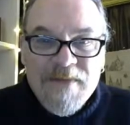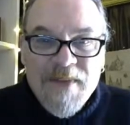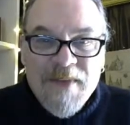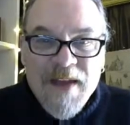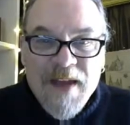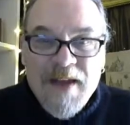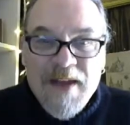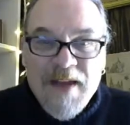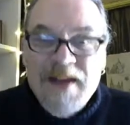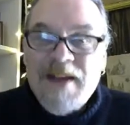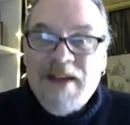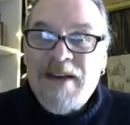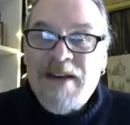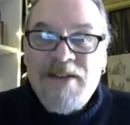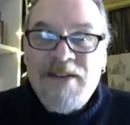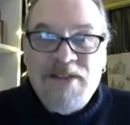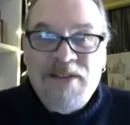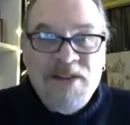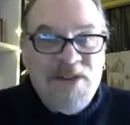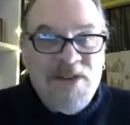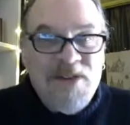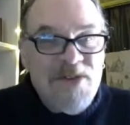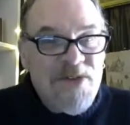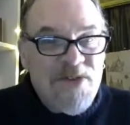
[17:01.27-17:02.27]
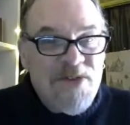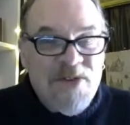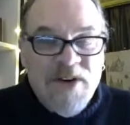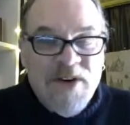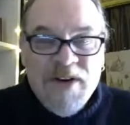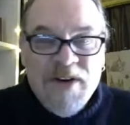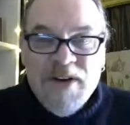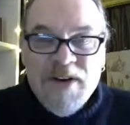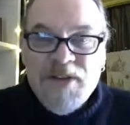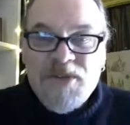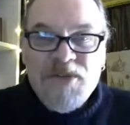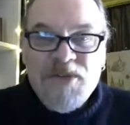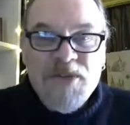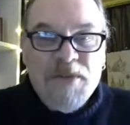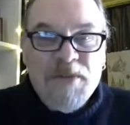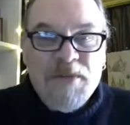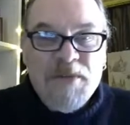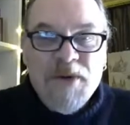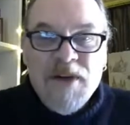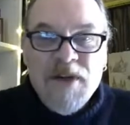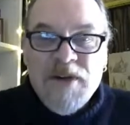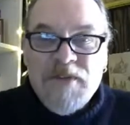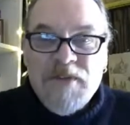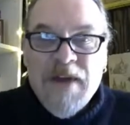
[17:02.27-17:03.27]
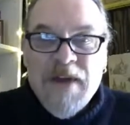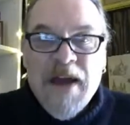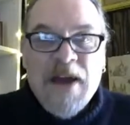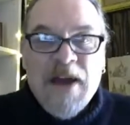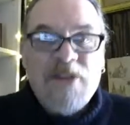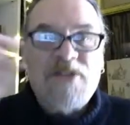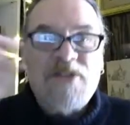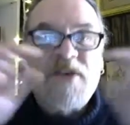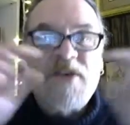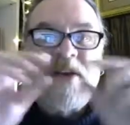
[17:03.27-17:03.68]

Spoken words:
And it continues on through the book of Acts.